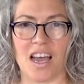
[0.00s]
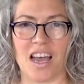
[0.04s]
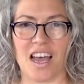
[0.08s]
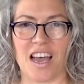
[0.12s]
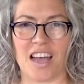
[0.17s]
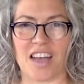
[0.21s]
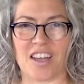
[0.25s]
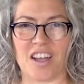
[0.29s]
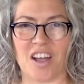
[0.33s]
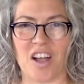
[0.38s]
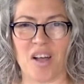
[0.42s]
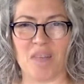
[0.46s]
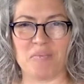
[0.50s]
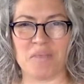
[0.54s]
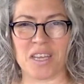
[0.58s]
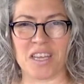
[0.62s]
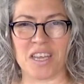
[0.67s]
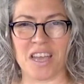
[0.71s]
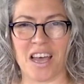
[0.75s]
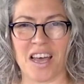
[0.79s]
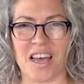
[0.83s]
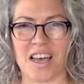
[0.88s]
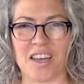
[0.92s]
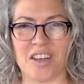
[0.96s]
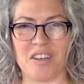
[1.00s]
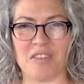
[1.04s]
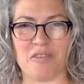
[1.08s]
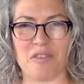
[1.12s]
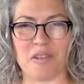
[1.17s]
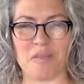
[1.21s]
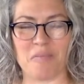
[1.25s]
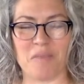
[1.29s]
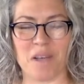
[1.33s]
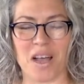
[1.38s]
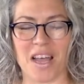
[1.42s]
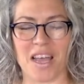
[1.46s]
a calming hug
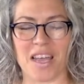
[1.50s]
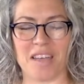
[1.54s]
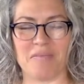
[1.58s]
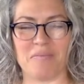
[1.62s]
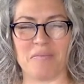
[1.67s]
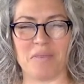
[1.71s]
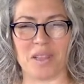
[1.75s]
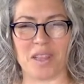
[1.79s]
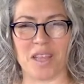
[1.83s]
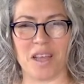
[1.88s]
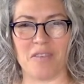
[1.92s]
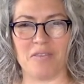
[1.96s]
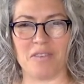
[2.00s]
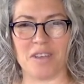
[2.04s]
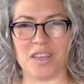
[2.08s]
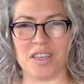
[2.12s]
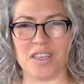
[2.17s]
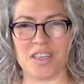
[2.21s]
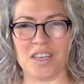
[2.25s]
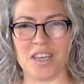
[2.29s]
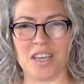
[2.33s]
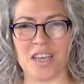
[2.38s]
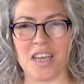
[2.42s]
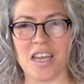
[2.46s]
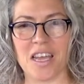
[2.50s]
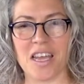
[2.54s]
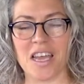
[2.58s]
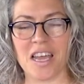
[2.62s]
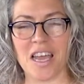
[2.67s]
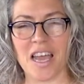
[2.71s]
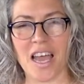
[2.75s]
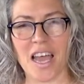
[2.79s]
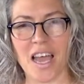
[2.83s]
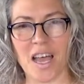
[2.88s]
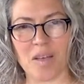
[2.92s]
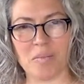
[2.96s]
from my beloved
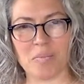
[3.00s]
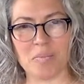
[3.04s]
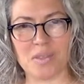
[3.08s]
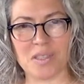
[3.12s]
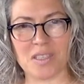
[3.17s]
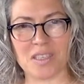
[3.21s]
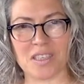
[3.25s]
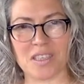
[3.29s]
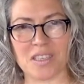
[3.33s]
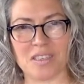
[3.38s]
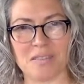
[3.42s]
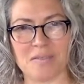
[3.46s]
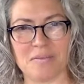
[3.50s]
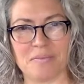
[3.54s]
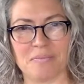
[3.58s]
helps